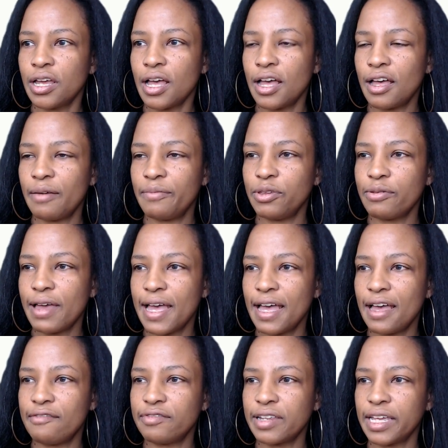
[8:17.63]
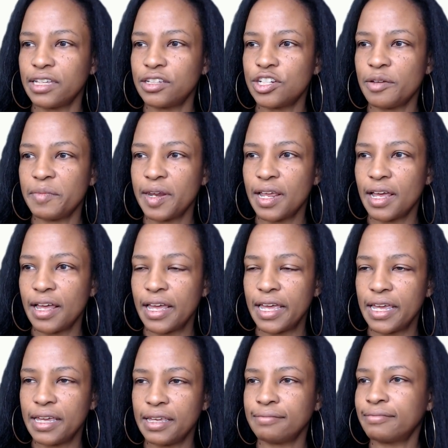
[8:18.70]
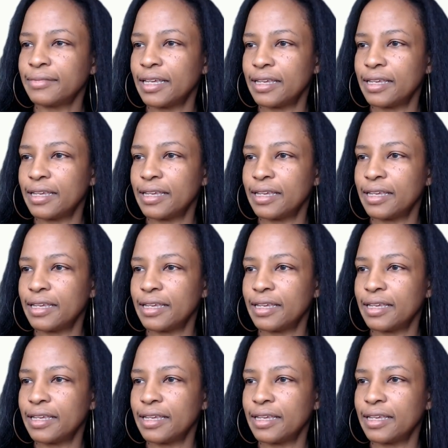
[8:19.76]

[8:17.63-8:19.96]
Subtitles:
You have like Gemini